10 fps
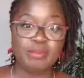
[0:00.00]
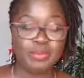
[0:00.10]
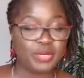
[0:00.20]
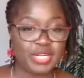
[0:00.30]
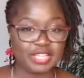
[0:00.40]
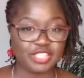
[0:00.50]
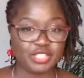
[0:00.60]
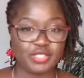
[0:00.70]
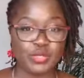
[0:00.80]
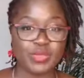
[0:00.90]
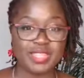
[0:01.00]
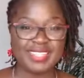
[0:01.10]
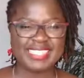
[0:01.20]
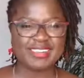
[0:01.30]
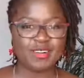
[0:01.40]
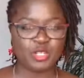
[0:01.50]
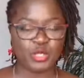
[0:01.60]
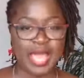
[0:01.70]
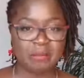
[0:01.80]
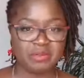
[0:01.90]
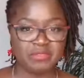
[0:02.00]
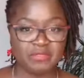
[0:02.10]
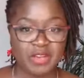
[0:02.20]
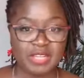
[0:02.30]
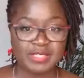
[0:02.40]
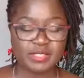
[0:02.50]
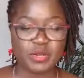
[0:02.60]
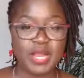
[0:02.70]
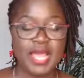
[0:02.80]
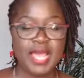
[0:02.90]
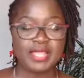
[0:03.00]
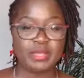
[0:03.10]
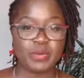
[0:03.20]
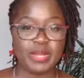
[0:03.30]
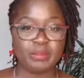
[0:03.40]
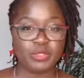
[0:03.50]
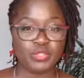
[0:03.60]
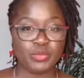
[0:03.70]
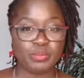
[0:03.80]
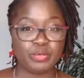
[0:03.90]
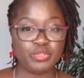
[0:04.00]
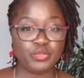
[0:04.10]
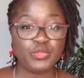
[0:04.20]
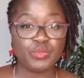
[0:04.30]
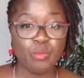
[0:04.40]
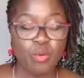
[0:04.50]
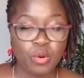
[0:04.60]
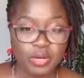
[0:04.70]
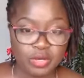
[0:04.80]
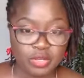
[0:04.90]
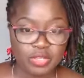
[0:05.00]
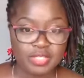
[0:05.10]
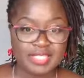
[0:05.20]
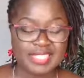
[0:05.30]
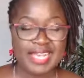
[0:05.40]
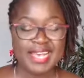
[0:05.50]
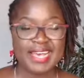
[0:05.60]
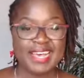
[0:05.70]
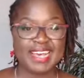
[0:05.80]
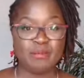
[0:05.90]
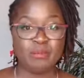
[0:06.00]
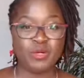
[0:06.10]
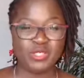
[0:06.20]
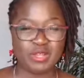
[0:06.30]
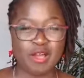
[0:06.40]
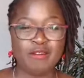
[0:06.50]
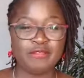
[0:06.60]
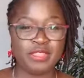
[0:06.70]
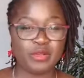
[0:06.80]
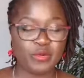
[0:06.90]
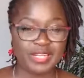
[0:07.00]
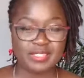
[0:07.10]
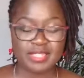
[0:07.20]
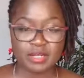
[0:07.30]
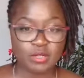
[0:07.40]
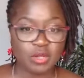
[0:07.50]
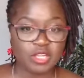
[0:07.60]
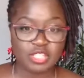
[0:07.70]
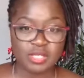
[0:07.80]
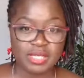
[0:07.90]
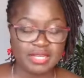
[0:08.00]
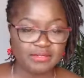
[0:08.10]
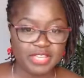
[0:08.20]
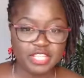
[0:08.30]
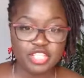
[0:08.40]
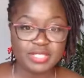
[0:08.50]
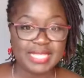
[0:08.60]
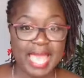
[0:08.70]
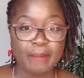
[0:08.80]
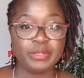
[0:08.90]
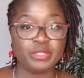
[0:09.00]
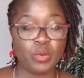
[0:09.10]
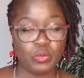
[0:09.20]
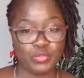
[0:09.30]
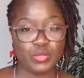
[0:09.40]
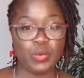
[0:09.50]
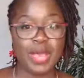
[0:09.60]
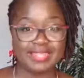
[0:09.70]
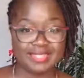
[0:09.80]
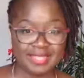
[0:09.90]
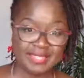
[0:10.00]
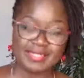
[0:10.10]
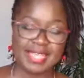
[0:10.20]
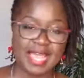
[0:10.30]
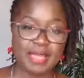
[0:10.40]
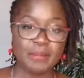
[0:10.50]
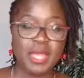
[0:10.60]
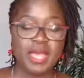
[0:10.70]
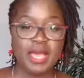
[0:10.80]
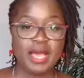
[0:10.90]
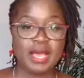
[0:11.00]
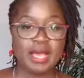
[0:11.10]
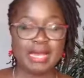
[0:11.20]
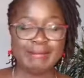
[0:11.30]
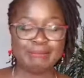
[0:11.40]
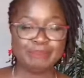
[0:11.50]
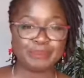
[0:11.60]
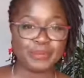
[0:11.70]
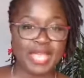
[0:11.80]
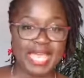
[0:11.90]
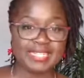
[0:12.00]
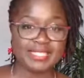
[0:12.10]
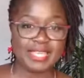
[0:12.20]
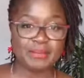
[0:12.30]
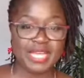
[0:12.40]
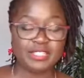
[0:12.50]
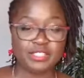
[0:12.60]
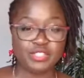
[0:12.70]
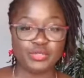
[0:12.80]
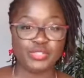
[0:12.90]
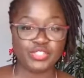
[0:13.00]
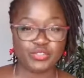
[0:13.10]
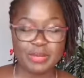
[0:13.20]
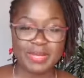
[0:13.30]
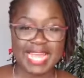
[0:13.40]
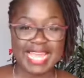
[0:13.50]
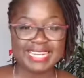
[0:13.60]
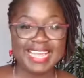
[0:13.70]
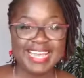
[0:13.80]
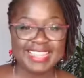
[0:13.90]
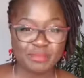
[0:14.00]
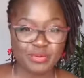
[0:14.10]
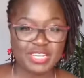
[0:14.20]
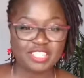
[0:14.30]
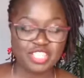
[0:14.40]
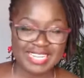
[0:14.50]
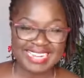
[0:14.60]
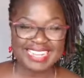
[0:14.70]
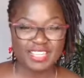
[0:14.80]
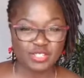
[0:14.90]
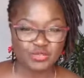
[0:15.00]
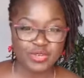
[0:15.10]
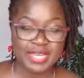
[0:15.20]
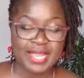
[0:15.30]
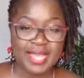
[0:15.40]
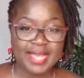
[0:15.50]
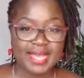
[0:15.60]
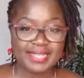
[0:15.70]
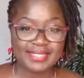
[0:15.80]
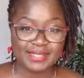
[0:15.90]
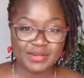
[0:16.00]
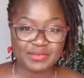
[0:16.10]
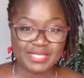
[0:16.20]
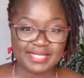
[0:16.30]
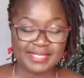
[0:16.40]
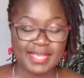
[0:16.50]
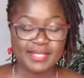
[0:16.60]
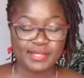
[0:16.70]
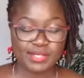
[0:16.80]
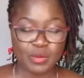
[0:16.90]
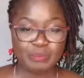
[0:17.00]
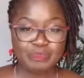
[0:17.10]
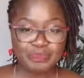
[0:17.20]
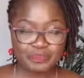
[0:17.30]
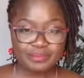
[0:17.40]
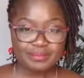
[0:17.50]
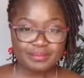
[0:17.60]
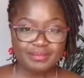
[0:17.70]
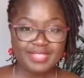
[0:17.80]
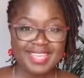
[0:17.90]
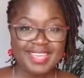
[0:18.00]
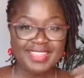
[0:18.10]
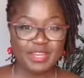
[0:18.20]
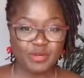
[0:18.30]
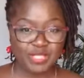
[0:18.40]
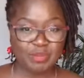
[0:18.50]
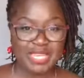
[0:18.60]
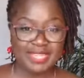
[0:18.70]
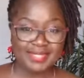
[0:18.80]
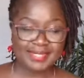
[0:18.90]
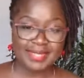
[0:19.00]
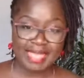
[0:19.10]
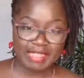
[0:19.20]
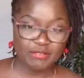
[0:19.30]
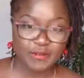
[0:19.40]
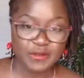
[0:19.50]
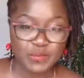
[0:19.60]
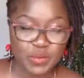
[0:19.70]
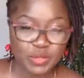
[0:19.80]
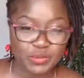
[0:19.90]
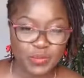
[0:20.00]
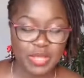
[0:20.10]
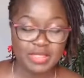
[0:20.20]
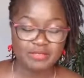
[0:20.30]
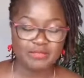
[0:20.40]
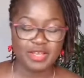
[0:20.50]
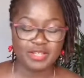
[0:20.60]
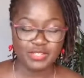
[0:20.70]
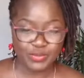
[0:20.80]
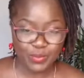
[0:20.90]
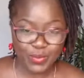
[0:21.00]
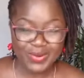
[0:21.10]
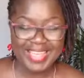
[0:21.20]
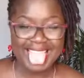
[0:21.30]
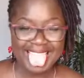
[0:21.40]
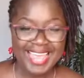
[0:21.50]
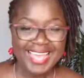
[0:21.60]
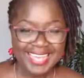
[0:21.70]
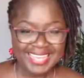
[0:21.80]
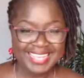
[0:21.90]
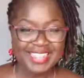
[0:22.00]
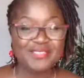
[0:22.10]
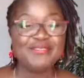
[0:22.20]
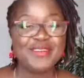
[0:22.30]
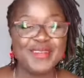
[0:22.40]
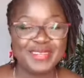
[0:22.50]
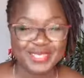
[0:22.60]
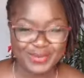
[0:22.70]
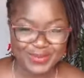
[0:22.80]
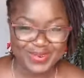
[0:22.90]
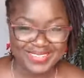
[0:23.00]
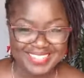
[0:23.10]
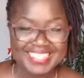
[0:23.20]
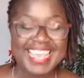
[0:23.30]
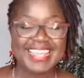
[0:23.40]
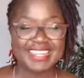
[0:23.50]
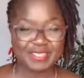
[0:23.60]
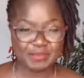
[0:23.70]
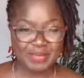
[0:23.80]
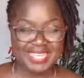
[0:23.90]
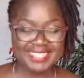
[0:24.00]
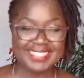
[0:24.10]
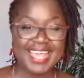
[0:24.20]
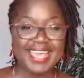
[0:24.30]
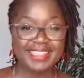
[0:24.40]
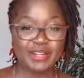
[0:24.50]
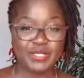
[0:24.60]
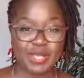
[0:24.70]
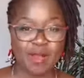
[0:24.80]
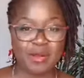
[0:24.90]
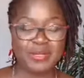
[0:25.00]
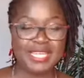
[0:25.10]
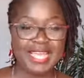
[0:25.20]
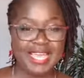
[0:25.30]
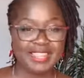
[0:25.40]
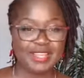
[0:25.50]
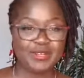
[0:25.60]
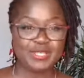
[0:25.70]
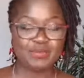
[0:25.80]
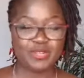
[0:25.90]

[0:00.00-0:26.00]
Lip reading: up production. So things started to happen faster. They were able to produce more goods. Most of the great technological inventions happened also at this time, and they managed to streamline the production and industry services. So there is peace in the first world, in the first world. In the first world, there's peace, there is harmony, there is